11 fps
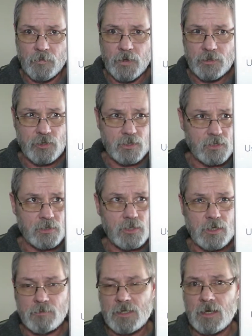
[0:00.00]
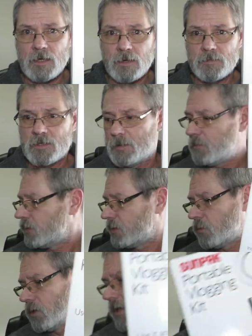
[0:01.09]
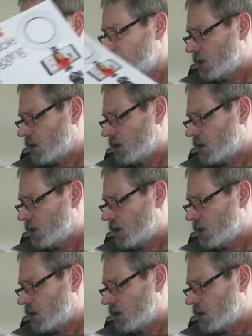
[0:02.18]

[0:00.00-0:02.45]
It's just a cheap setup, simple to work.